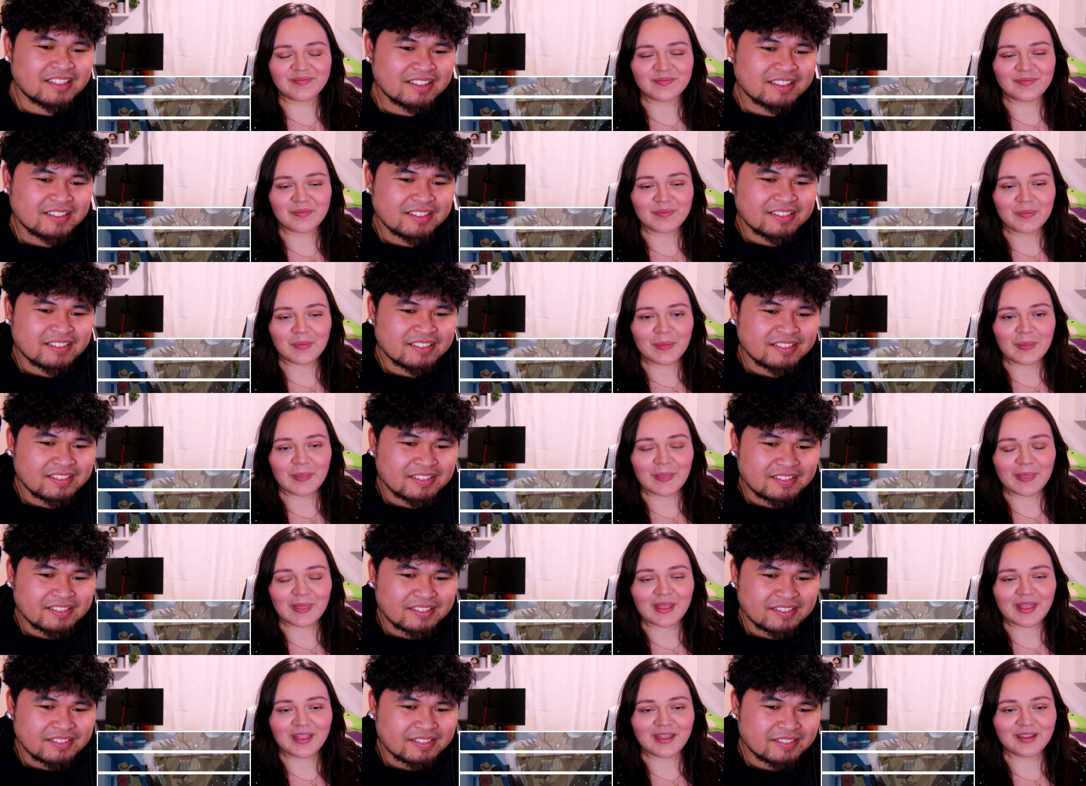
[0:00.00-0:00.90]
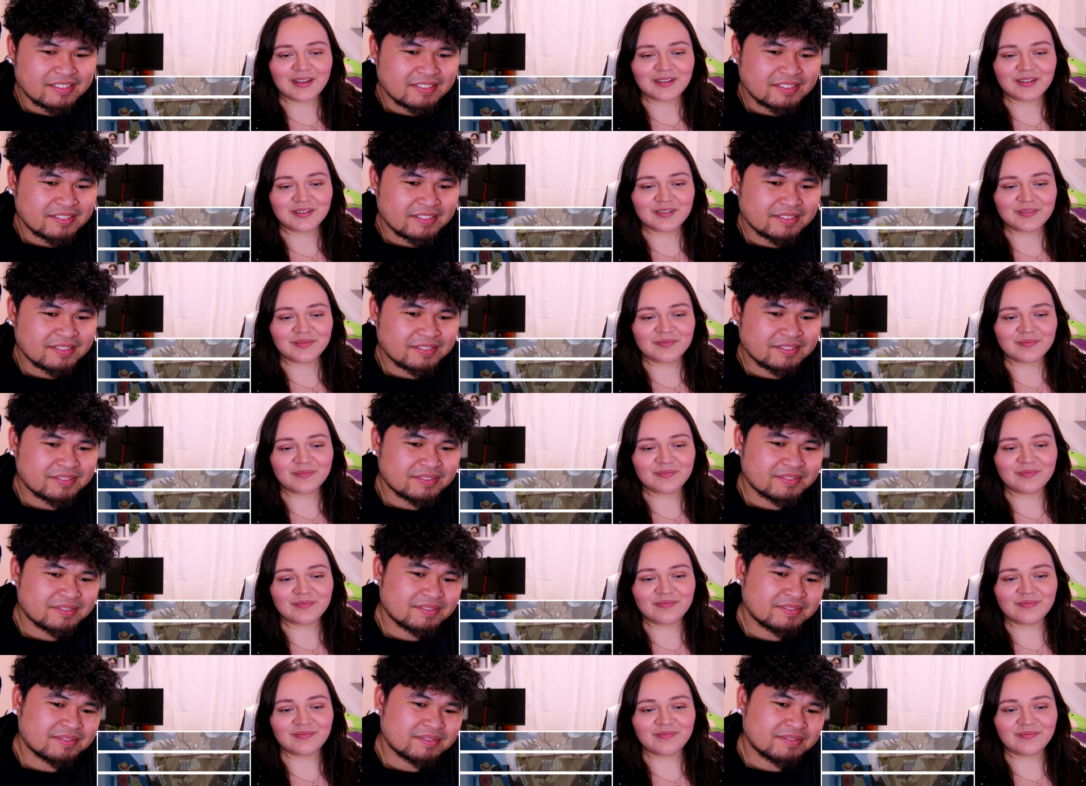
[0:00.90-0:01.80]

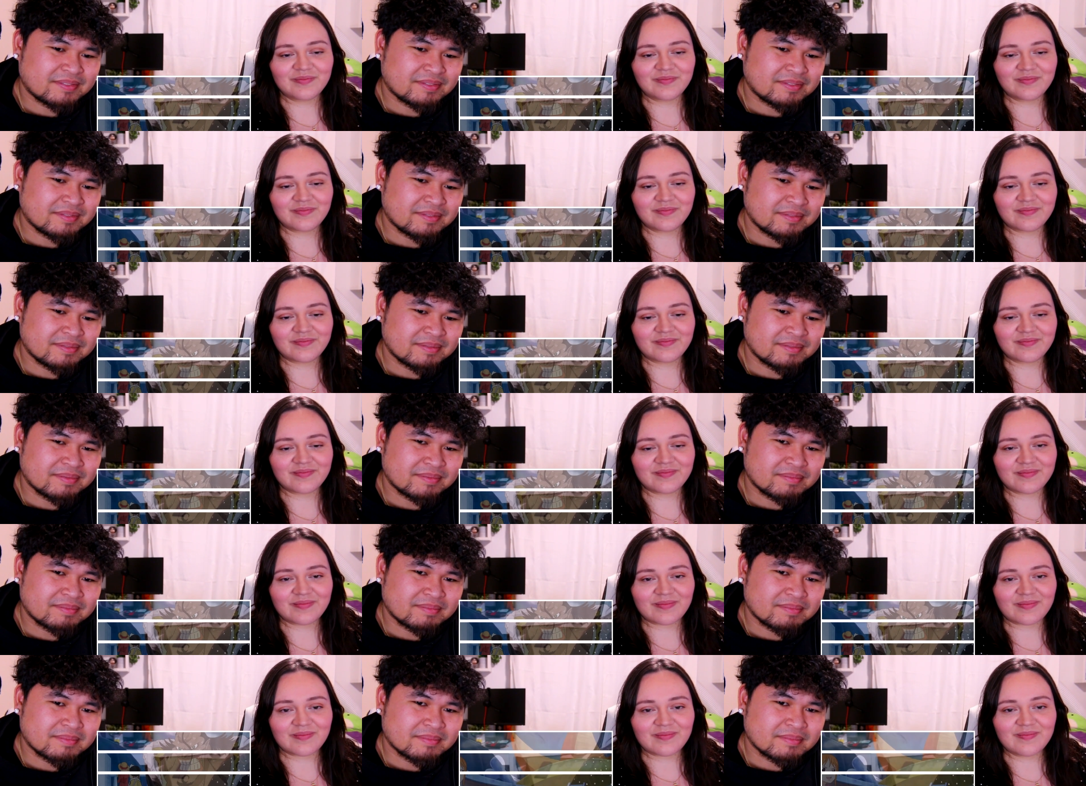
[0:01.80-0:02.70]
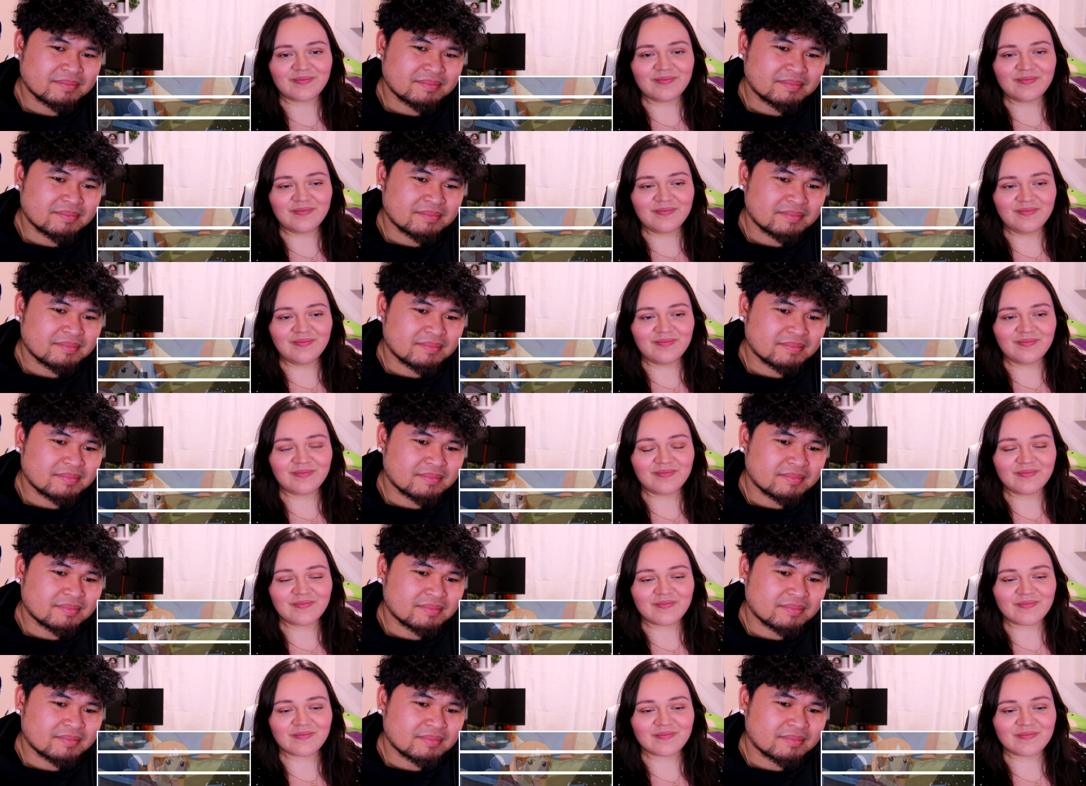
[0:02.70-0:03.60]

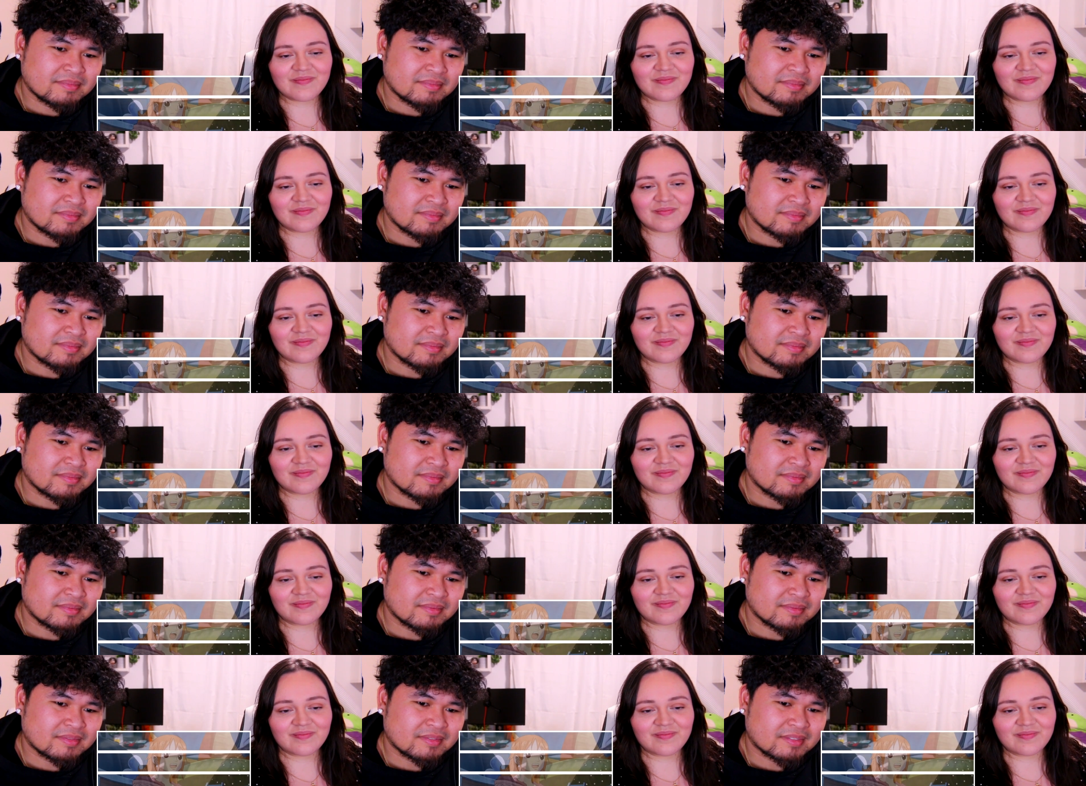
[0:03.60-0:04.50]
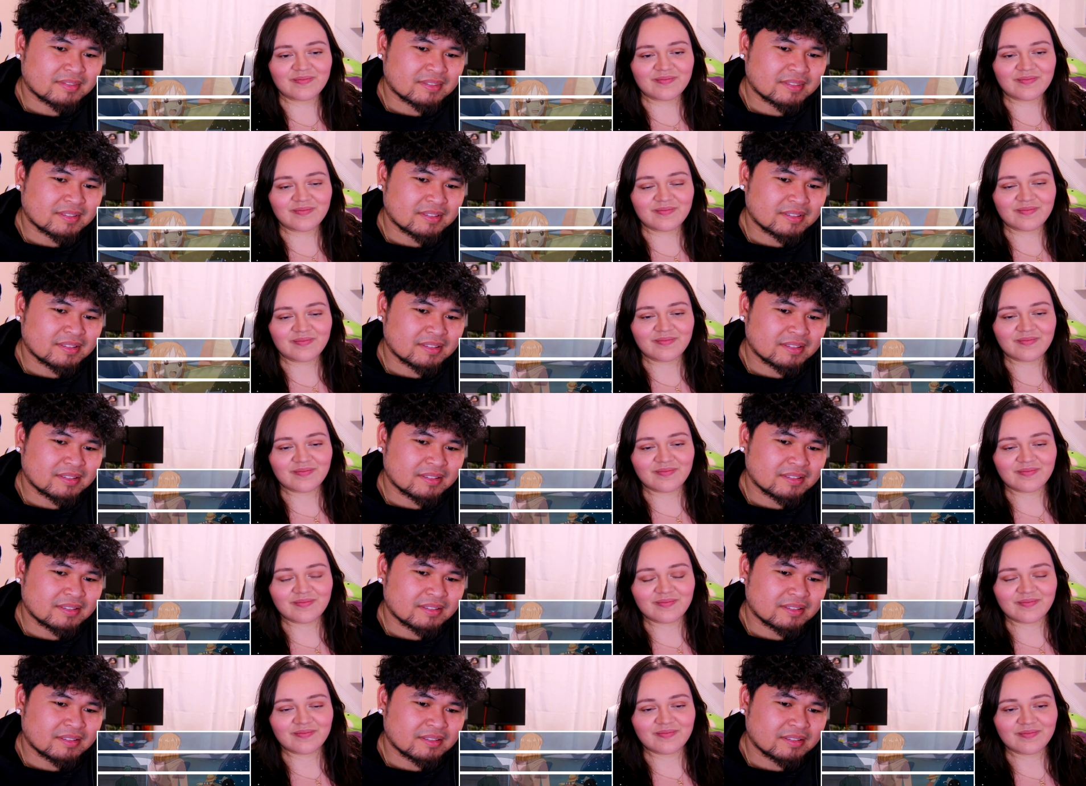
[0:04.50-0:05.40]

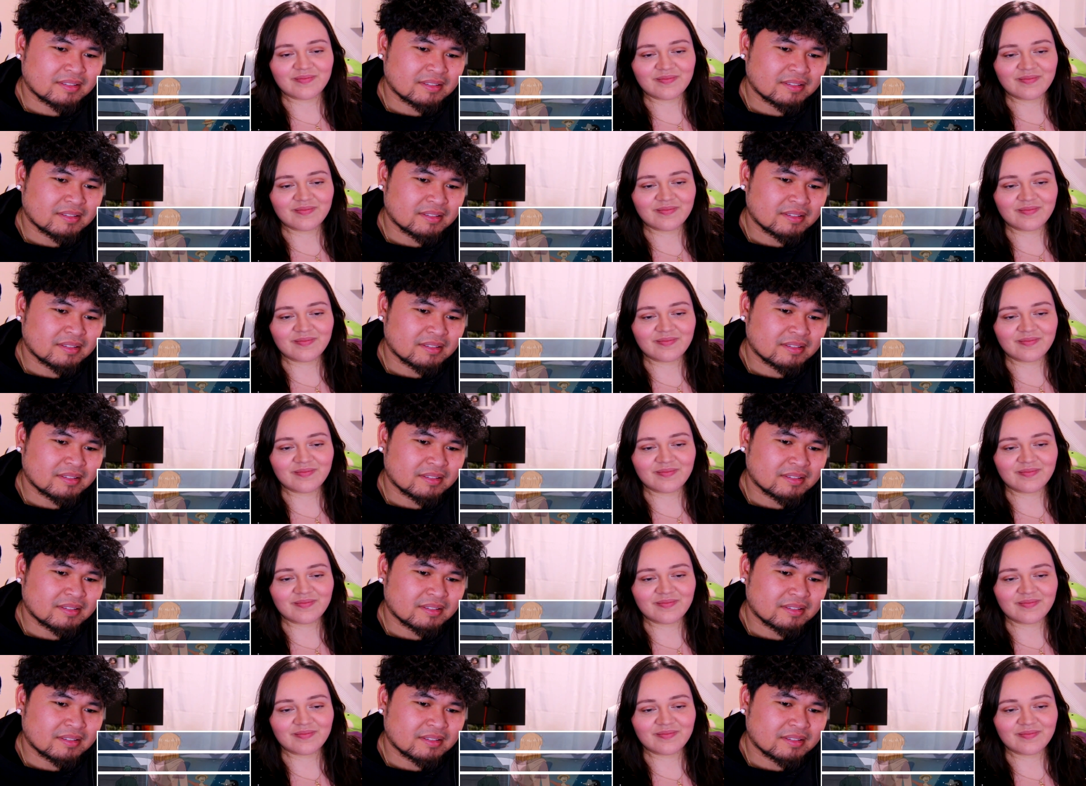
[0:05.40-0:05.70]
Nobody speaks.